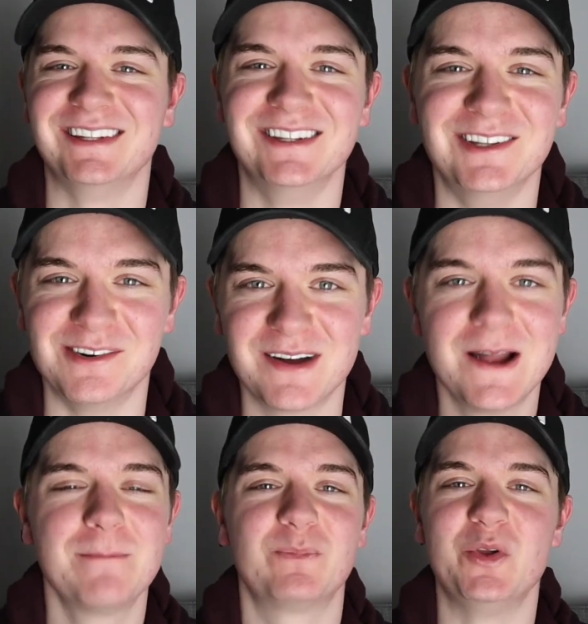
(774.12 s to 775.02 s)
love.
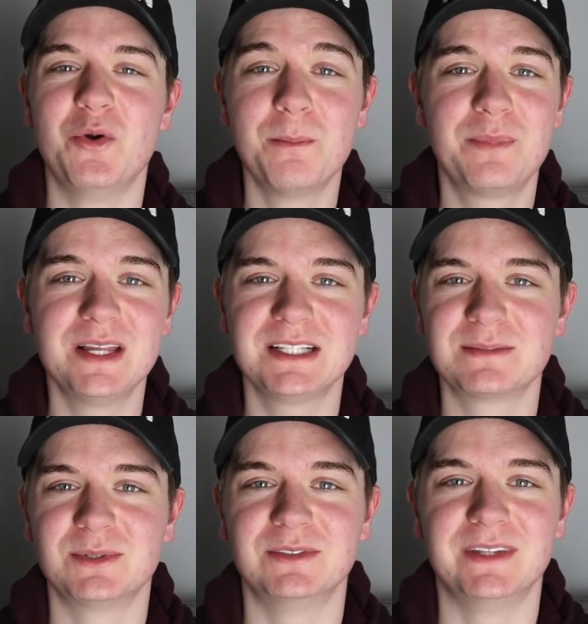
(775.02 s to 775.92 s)
The
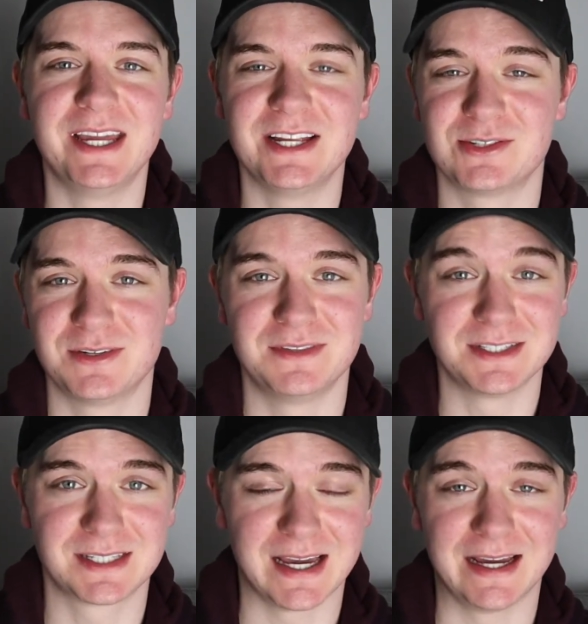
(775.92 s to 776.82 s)
unpredictable nature of
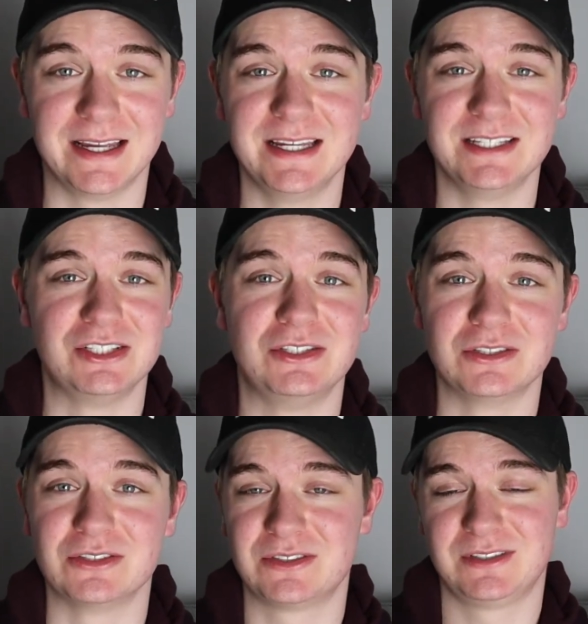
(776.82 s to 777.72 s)
this guy is
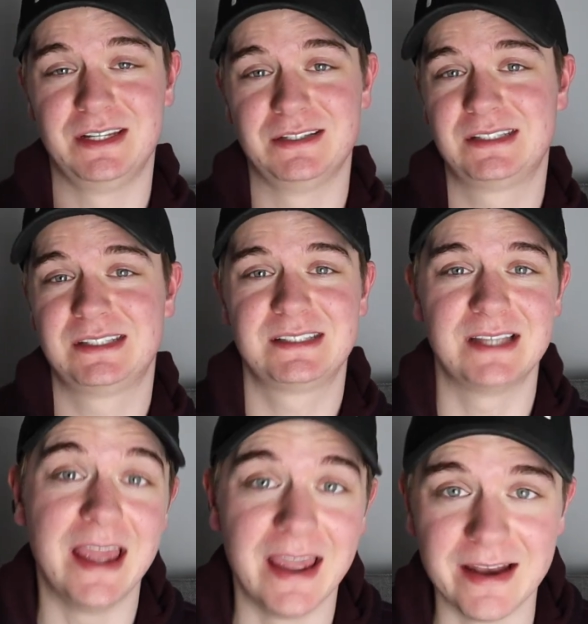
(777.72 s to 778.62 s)
just
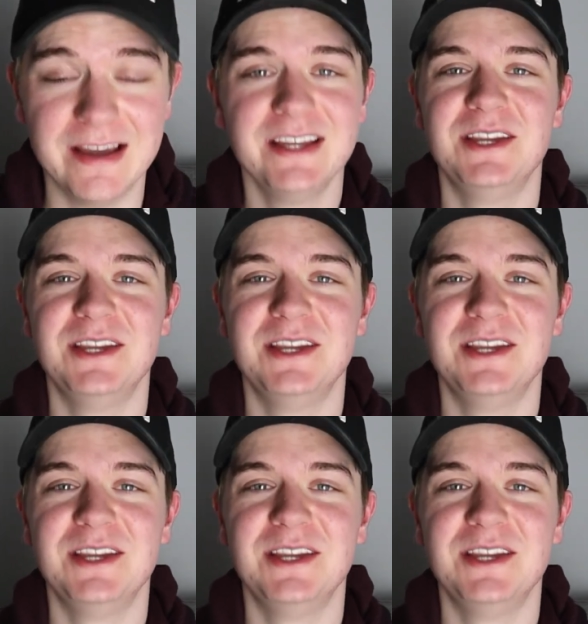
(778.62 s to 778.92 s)
insane.